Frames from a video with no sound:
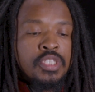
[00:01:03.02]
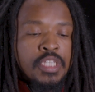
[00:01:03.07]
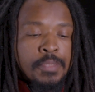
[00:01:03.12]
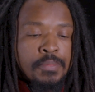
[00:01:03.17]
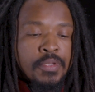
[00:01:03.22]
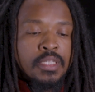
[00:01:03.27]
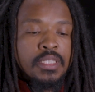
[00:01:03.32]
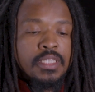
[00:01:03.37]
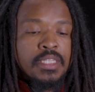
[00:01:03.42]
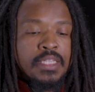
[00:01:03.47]

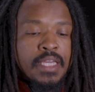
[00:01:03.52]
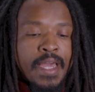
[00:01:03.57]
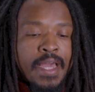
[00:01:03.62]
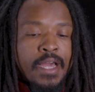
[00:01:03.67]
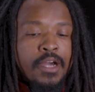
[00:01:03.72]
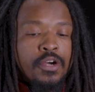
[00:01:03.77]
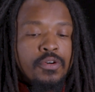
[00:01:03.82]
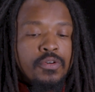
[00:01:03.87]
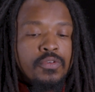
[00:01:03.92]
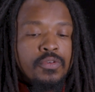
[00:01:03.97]
typically
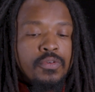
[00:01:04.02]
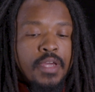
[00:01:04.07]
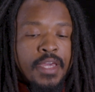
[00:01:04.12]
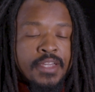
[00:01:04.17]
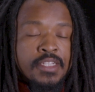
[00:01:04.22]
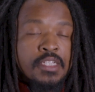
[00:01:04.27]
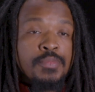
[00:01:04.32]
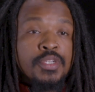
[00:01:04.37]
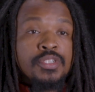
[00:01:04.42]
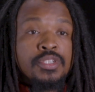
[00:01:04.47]
how
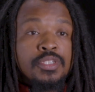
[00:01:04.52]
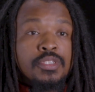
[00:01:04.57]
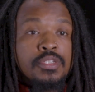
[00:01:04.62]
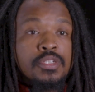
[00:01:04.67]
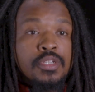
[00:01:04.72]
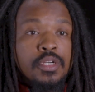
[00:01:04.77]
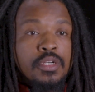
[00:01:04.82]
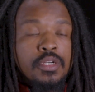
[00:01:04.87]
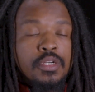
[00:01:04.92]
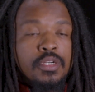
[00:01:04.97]
exhibitions
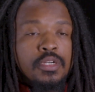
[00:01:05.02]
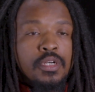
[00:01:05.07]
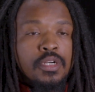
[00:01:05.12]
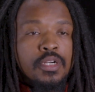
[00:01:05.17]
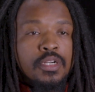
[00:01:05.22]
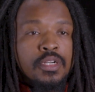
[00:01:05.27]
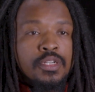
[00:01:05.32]
are